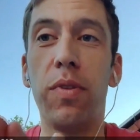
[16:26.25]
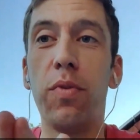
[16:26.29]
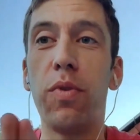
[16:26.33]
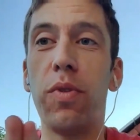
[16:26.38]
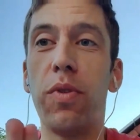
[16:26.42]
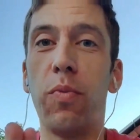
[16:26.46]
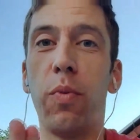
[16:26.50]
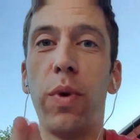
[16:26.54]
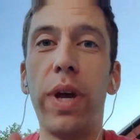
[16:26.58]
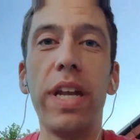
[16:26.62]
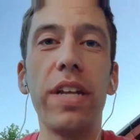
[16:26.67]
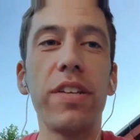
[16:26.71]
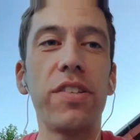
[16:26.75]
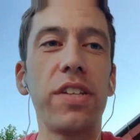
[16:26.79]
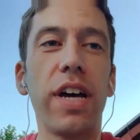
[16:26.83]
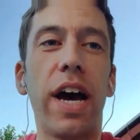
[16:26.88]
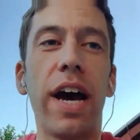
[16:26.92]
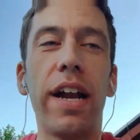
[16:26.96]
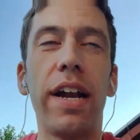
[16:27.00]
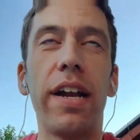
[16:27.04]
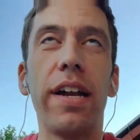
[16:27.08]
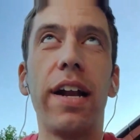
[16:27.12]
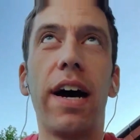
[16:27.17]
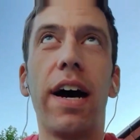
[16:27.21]
we
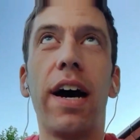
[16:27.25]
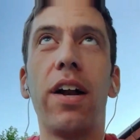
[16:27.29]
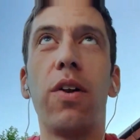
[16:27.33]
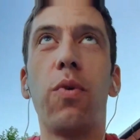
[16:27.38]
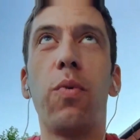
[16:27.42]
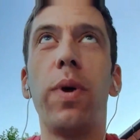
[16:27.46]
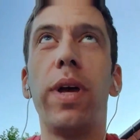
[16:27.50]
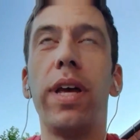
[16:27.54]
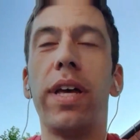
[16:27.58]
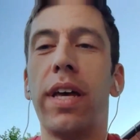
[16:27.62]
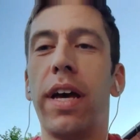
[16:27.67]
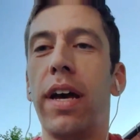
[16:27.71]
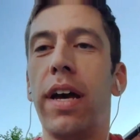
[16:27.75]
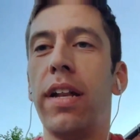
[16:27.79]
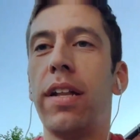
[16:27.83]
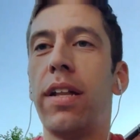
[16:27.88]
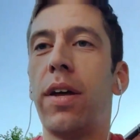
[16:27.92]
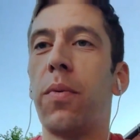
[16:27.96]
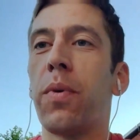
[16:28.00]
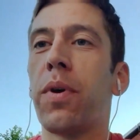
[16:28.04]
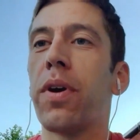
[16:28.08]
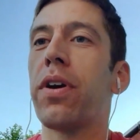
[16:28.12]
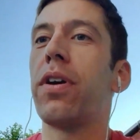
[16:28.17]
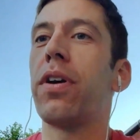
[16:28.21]
decided on a weekend that
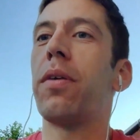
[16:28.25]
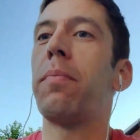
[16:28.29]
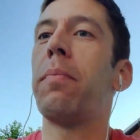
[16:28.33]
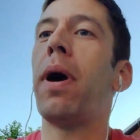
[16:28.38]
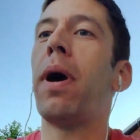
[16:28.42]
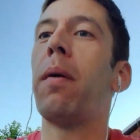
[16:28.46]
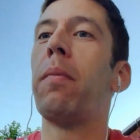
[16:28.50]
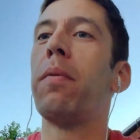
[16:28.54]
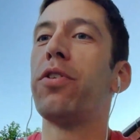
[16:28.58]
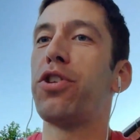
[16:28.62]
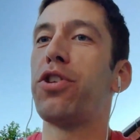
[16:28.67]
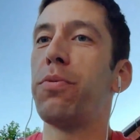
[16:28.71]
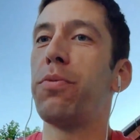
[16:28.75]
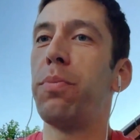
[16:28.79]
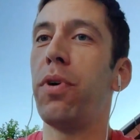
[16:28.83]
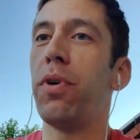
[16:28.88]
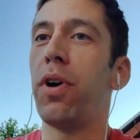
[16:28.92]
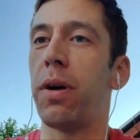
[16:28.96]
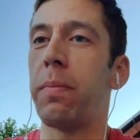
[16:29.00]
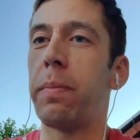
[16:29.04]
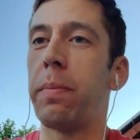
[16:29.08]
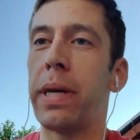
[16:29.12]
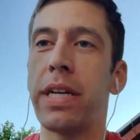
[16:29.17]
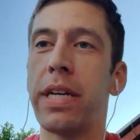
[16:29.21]
we were going to publish a
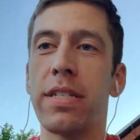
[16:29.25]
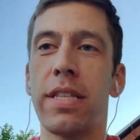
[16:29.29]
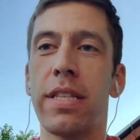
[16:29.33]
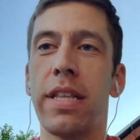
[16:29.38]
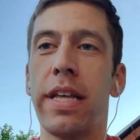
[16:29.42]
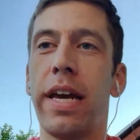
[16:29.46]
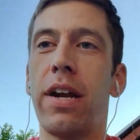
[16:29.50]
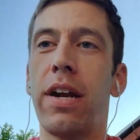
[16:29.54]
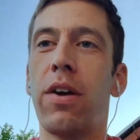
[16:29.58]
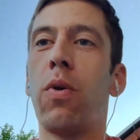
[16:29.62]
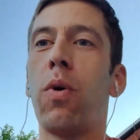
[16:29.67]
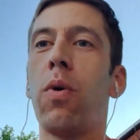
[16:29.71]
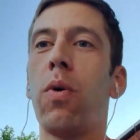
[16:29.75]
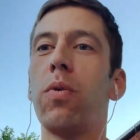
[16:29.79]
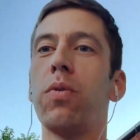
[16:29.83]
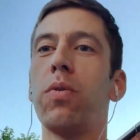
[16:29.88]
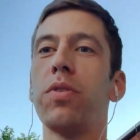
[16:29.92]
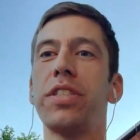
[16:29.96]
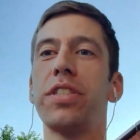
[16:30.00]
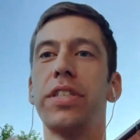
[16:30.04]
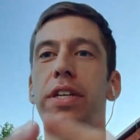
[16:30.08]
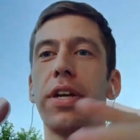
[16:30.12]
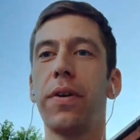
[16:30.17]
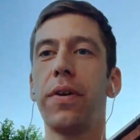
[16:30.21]
book because they had a whole
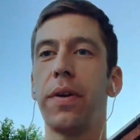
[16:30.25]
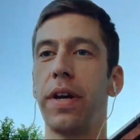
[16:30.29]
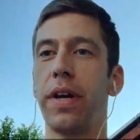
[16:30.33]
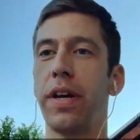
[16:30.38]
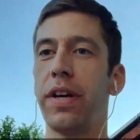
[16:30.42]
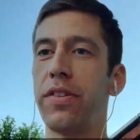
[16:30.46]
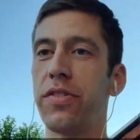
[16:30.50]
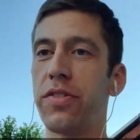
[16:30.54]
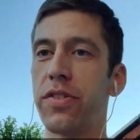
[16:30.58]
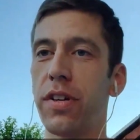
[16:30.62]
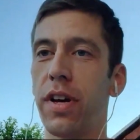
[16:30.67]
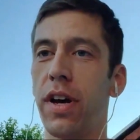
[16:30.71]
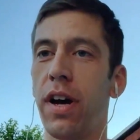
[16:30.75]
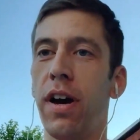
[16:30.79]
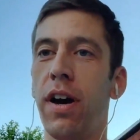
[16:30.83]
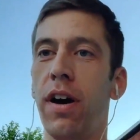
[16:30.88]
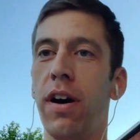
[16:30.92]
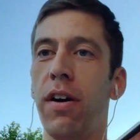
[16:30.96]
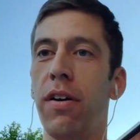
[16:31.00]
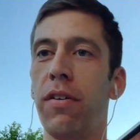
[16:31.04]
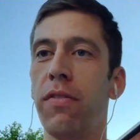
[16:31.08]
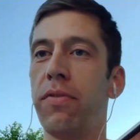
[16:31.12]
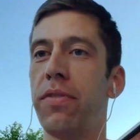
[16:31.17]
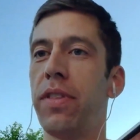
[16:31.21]
series
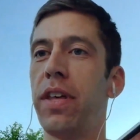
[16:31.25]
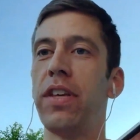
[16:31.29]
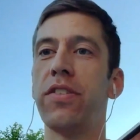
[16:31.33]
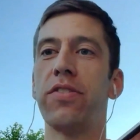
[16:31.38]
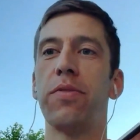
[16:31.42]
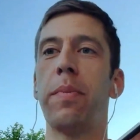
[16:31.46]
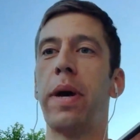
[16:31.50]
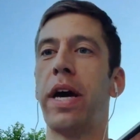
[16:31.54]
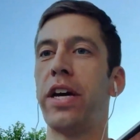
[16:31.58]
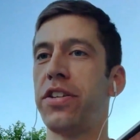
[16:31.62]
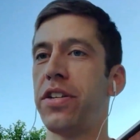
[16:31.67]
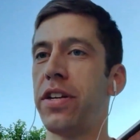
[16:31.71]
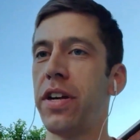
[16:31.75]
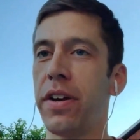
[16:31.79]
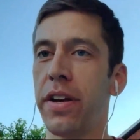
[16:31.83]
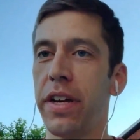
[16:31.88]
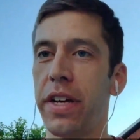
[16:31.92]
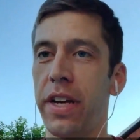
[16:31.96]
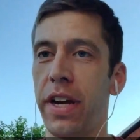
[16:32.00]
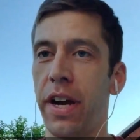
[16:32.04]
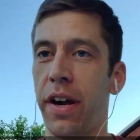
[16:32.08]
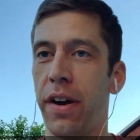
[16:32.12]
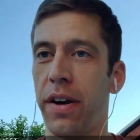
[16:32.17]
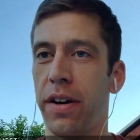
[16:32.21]
of these imaginary
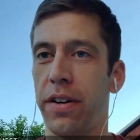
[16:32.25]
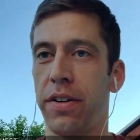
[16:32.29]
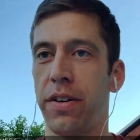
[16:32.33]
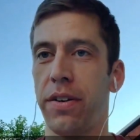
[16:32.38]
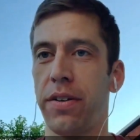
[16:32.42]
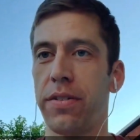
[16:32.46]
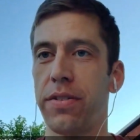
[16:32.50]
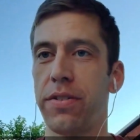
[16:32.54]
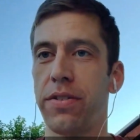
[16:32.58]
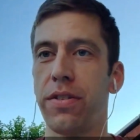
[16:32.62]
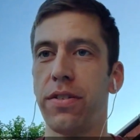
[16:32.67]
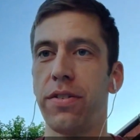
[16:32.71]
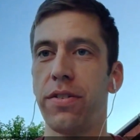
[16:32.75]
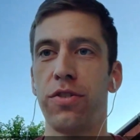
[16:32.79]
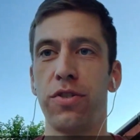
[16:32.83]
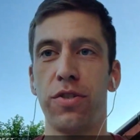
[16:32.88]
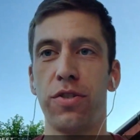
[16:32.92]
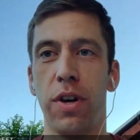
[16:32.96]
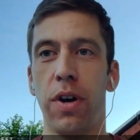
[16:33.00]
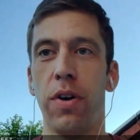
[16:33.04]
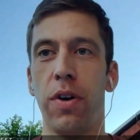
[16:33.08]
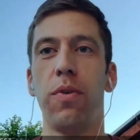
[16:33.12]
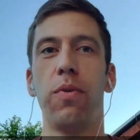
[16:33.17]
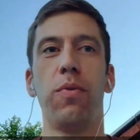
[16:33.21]
characters. So